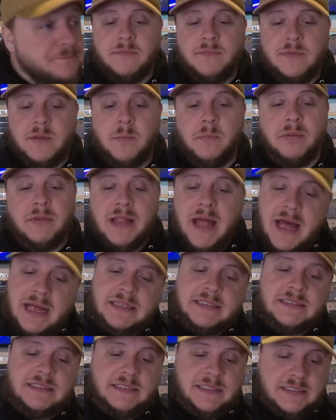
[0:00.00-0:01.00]
The
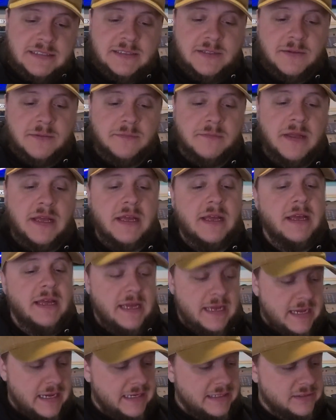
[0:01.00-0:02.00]
block system
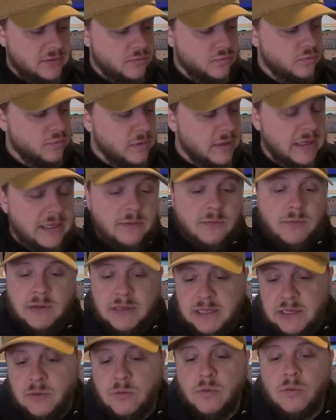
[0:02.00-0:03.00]
is a really,
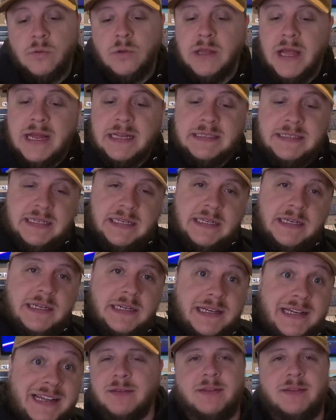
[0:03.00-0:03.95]
really cool idea.